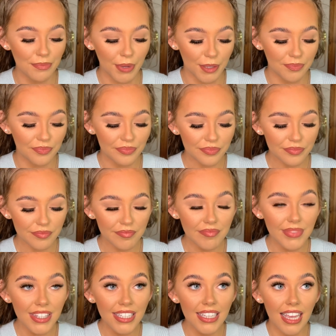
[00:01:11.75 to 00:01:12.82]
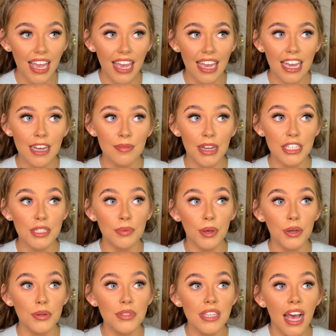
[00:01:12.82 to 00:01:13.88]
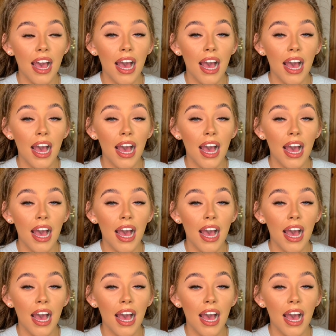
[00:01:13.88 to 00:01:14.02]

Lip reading: But I suppose